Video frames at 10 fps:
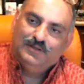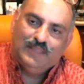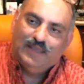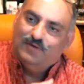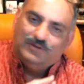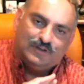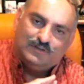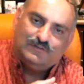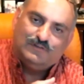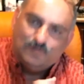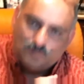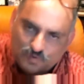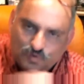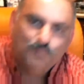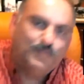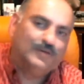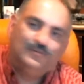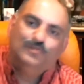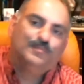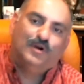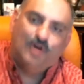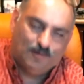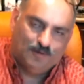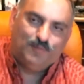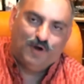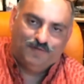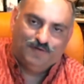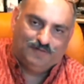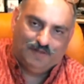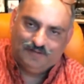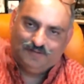they were just super normal profits,